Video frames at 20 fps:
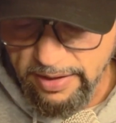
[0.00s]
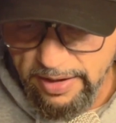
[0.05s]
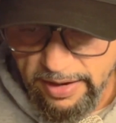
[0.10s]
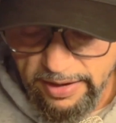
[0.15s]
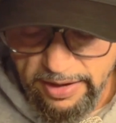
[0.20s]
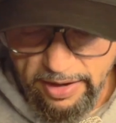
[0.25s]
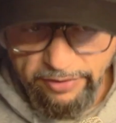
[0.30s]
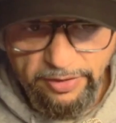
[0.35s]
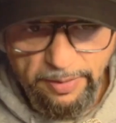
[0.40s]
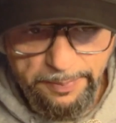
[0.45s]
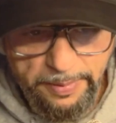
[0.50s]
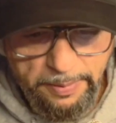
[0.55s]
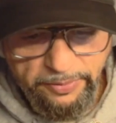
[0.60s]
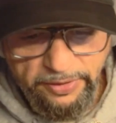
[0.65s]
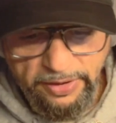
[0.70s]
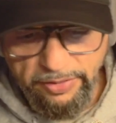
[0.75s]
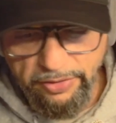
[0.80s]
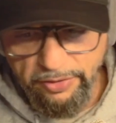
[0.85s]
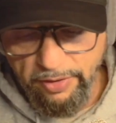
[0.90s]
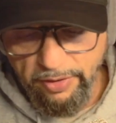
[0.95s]
Now, some people
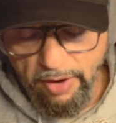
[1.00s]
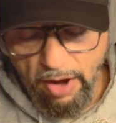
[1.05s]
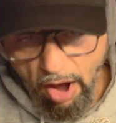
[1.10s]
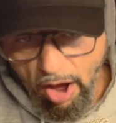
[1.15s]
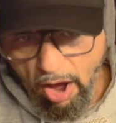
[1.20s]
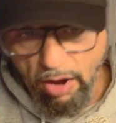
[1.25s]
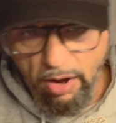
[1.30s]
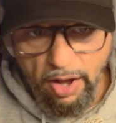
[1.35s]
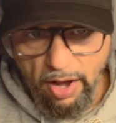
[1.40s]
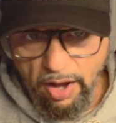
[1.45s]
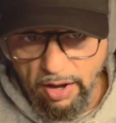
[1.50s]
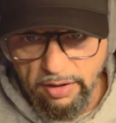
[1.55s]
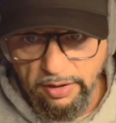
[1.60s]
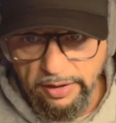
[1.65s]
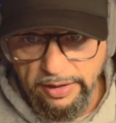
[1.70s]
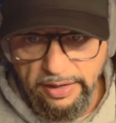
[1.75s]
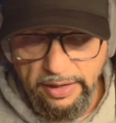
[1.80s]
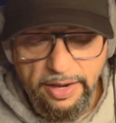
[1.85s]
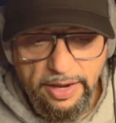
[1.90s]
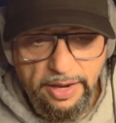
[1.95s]
say they're
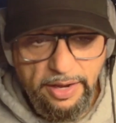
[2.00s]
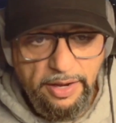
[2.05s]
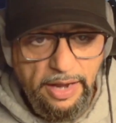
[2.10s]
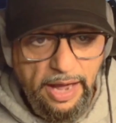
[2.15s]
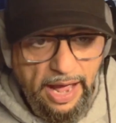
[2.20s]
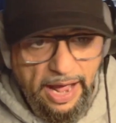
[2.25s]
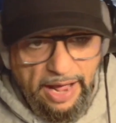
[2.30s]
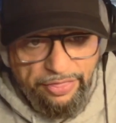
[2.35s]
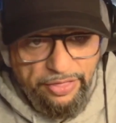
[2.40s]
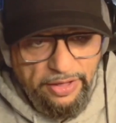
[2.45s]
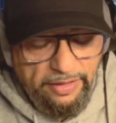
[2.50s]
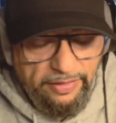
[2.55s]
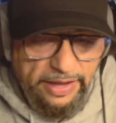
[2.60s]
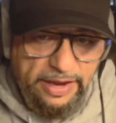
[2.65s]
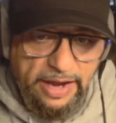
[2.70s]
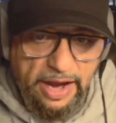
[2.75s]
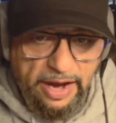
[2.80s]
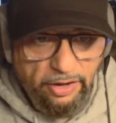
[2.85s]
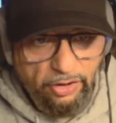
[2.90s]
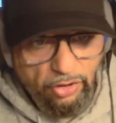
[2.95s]
ugly. I think they
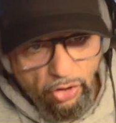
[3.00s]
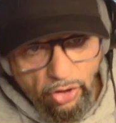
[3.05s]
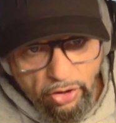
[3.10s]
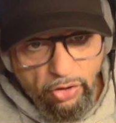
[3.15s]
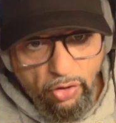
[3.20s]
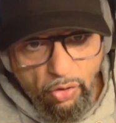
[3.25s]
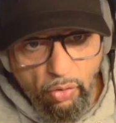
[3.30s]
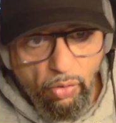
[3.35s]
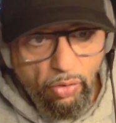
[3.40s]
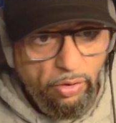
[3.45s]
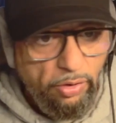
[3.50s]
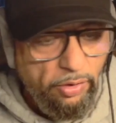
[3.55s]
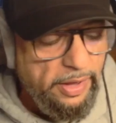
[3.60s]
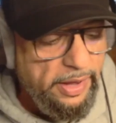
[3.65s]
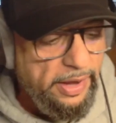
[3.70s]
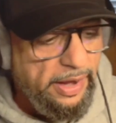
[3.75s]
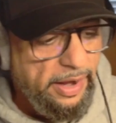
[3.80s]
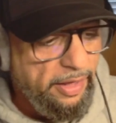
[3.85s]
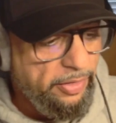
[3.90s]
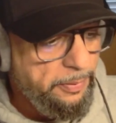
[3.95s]
kind of look cool.
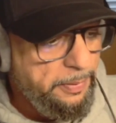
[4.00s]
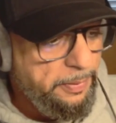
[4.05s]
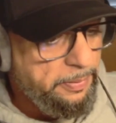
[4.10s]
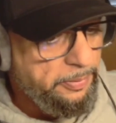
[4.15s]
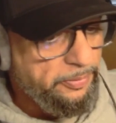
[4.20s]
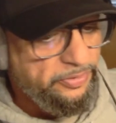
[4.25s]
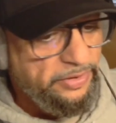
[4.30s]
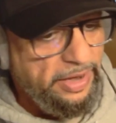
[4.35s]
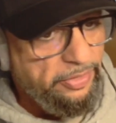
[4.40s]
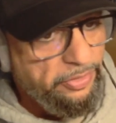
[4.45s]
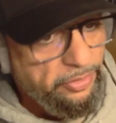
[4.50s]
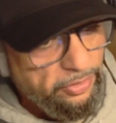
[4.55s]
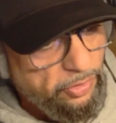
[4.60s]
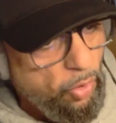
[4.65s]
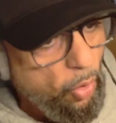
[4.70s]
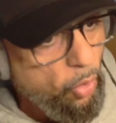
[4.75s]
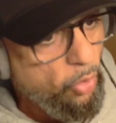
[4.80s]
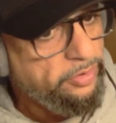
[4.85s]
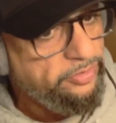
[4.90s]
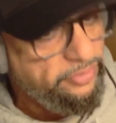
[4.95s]
Other people say they're
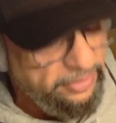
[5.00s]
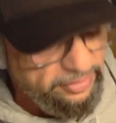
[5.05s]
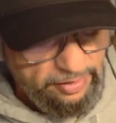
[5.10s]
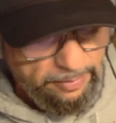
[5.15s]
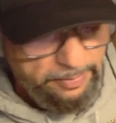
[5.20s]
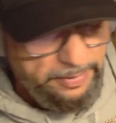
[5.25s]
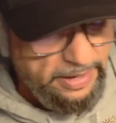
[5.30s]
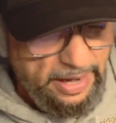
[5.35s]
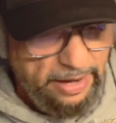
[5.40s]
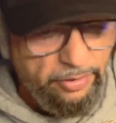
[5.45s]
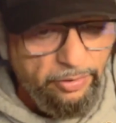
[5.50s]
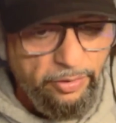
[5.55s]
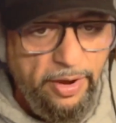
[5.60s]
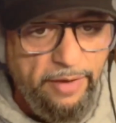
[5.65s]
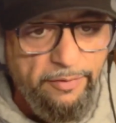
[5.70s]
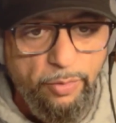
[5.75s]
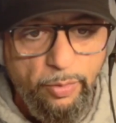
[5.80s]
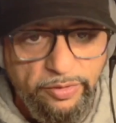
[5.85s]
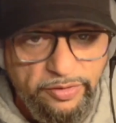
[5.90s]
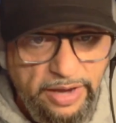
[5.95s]
gorgeous. I mean, I don't know.
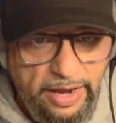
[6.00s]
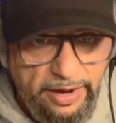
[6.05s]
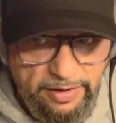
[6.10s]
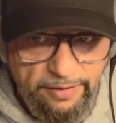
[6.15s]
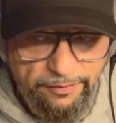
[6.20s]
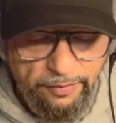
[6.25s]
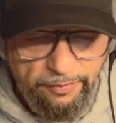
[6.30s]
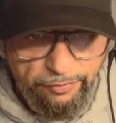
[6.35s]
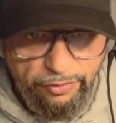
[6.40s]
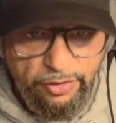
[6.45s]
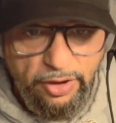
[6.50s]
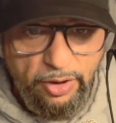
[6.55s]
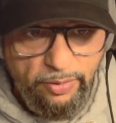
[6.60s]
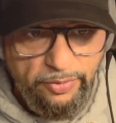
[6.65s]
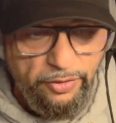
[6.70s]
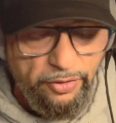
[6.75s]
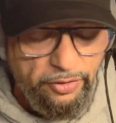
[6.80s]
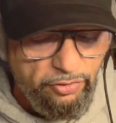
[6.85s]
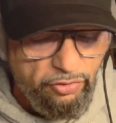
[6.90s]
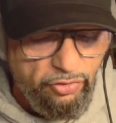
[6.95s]
Everyone's got a different view
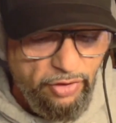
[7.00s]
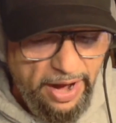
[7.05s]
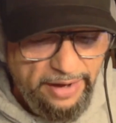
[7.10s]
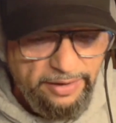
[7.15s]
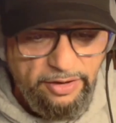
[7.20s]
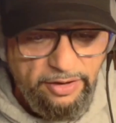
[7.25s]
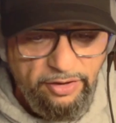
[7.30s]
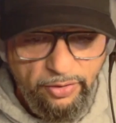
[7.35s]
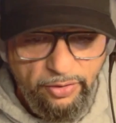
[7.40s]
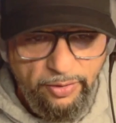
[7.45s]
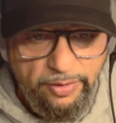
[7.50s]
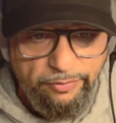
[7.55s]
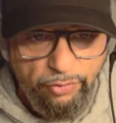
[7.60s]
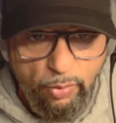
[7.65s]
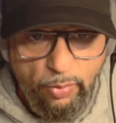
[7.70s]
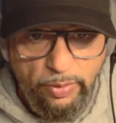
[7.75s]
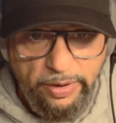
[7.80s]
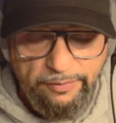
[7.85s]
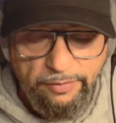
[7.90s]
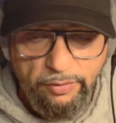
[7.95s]
and they're attracted to it for
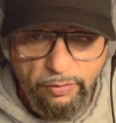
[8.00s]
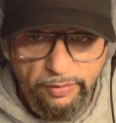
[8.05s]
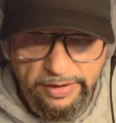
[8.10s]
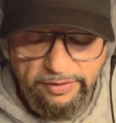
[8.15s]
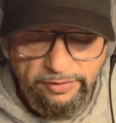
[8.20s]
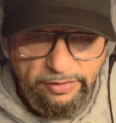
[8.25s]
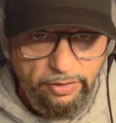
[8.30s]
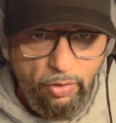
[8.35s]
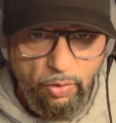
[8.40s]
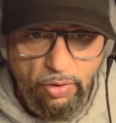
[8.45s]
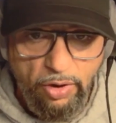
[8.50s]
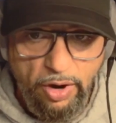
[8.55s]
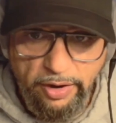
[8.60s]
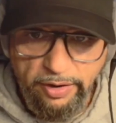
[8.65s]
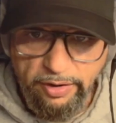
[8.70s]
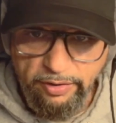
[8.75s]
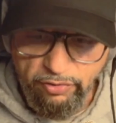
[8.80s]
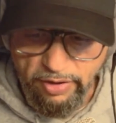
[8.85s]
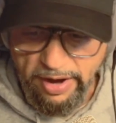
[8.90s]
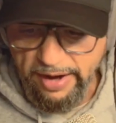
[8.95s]
whatever reason or
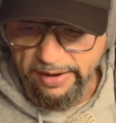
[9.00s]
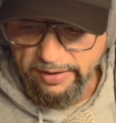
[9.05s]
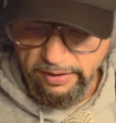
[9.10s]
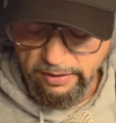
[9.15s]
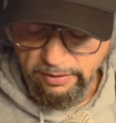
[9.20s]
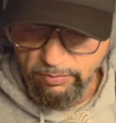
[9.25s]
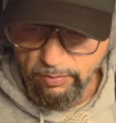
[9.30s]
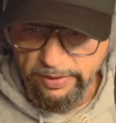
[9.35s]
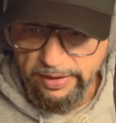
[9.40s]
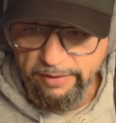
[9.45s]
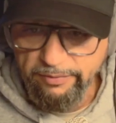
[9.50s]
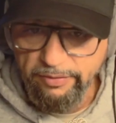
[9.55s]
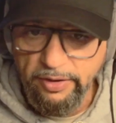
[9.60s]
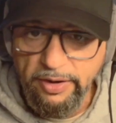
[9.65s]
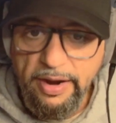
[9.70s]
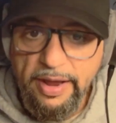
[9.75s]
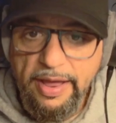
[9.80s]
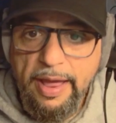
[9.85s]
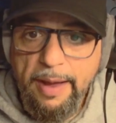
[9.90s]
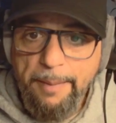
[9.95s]
unattracted, whatever.
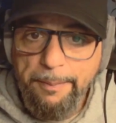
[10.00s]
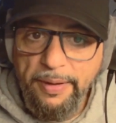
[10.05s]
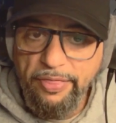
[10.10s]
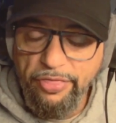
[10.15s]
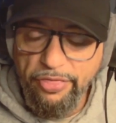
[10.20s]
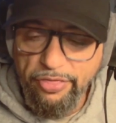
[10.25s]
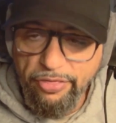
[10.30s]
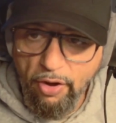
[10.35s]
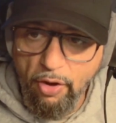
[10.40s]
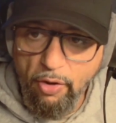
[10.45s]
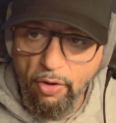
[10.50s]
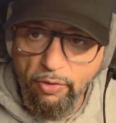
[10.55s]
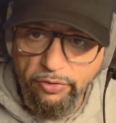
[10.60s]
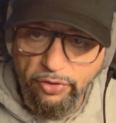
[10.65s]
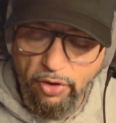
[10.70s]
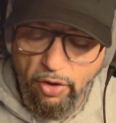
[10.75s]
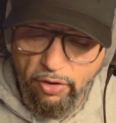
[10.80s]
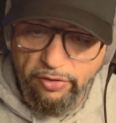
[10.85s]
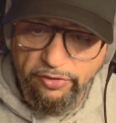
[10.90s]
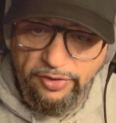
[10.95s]
But those
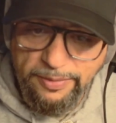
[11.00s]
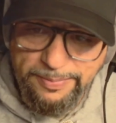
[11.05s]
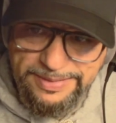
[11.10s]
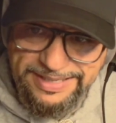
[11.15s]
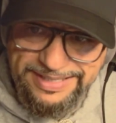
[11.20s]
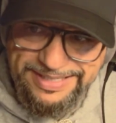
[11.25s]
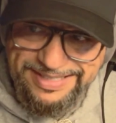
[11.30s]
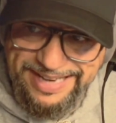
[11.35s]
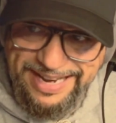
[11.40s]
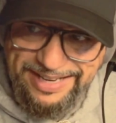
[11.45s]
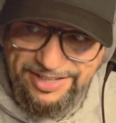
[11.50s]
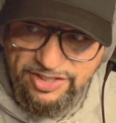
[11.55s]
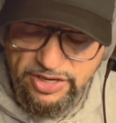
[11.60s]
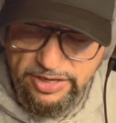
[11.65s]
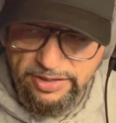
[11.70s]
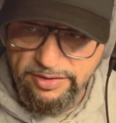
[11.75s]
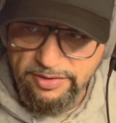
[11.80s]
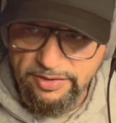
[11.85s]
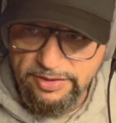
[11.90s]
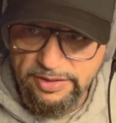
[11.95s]
are some
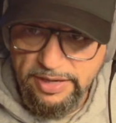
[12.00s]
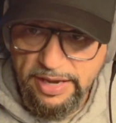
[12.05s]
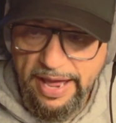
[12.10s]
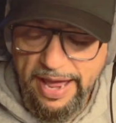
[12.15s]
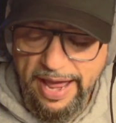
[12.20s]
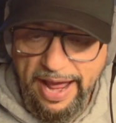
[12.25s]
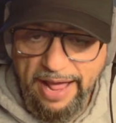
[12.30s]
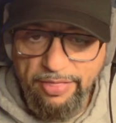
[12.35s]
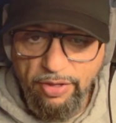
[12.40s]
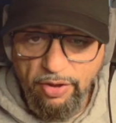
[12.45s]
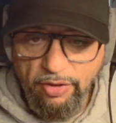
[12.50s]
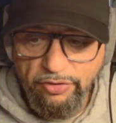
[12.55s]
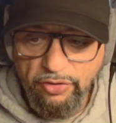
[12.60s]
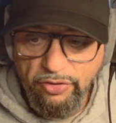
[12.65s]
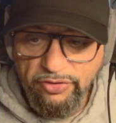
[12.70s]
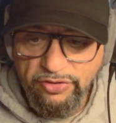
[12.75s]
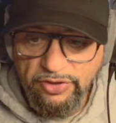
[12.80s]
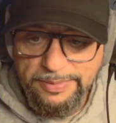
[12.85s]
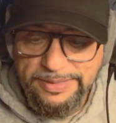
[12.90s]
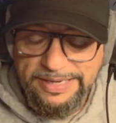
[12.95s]
distinctions and those are
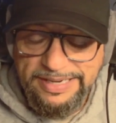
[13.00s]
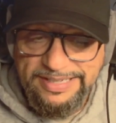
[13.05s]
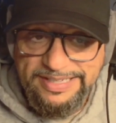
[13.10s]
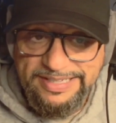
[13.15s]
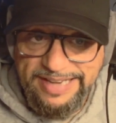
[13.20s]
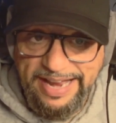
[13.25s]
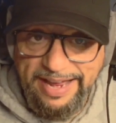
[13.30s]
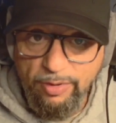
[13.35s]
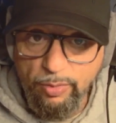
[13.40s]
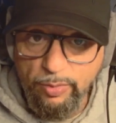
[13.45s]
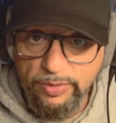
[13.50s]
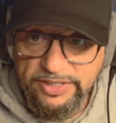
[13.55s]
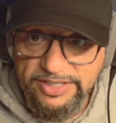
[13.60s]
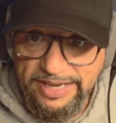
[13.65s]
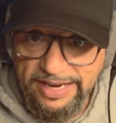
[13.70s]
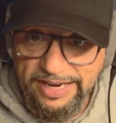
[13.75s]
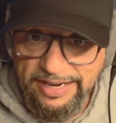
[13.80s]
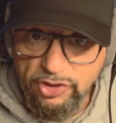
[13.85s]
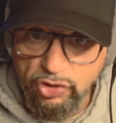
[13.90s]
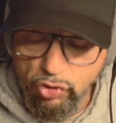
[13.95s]
some
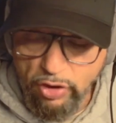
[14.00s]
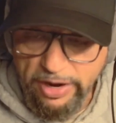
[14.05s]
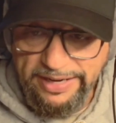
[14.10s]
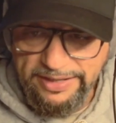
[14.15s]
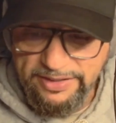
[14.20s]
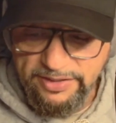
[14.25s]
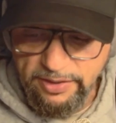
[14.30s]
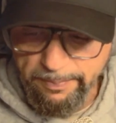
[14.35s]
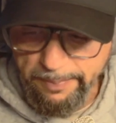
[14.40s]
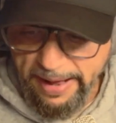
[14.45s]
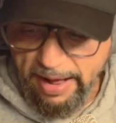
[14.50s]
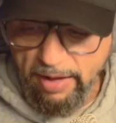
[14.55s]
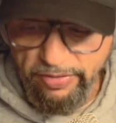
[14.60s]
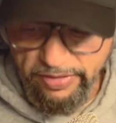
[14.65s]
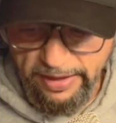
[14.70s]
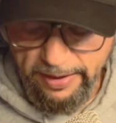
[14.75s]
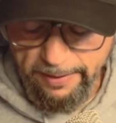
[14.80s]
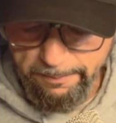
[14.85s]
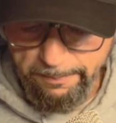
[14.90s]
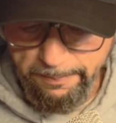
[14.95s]
distinguishing traits about
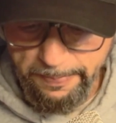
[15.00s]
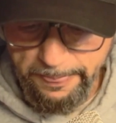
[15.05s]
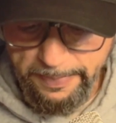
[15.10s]
them.